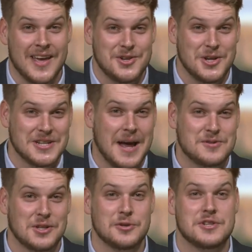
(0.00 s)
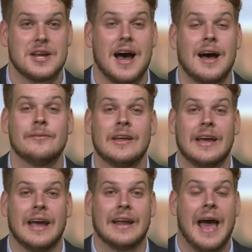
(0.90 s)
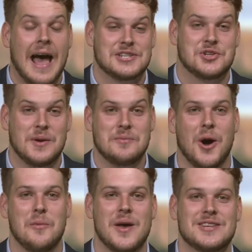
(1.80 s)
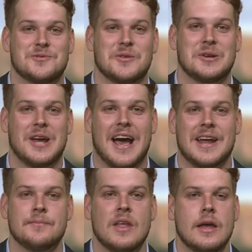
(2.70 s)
She's an absolute star and has to be my best for the day.